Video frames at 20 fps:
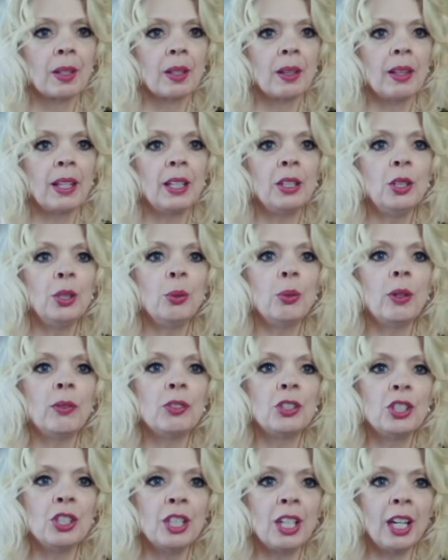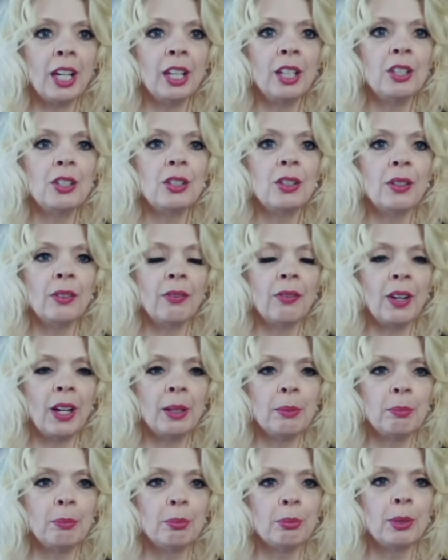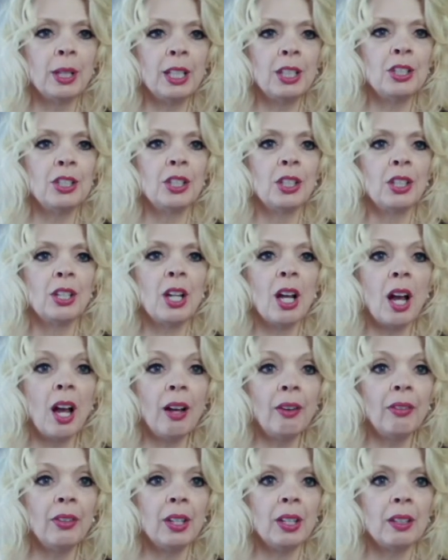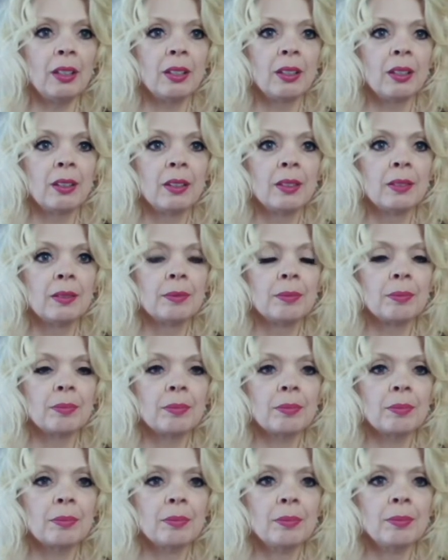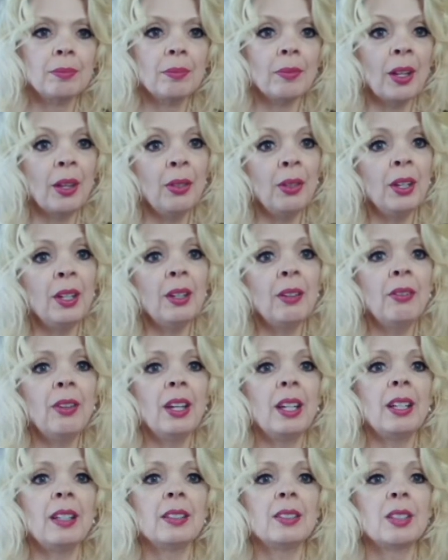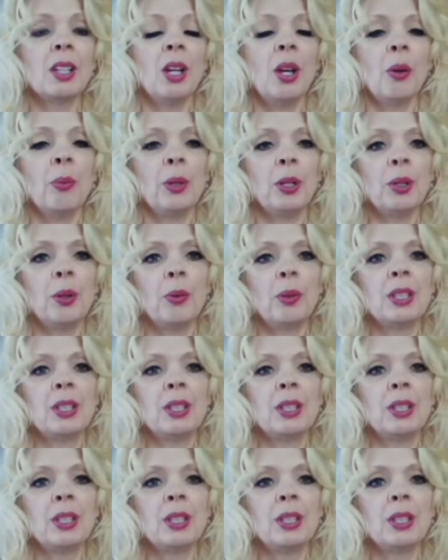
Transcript: then you have changed the vibration of it. Think of it as, we don't